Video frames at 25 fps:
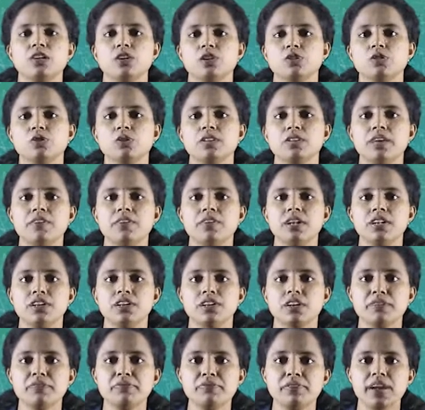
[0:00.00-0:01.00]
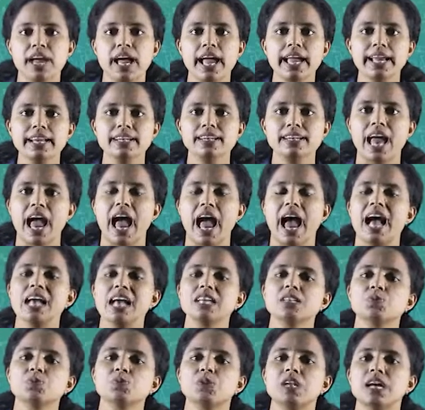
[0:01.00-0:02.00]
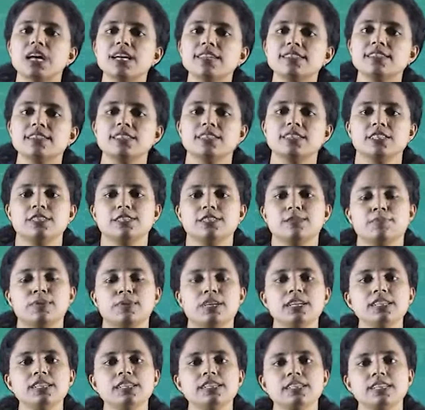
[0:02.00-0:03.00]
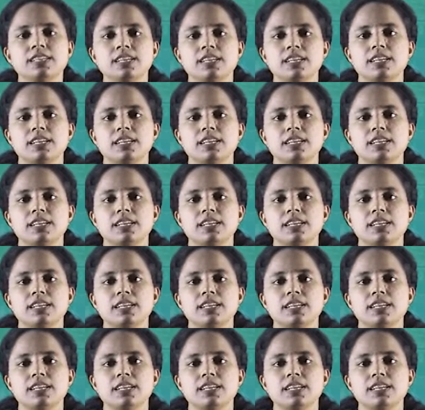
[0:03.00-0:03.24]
So they will refract as well as they disperse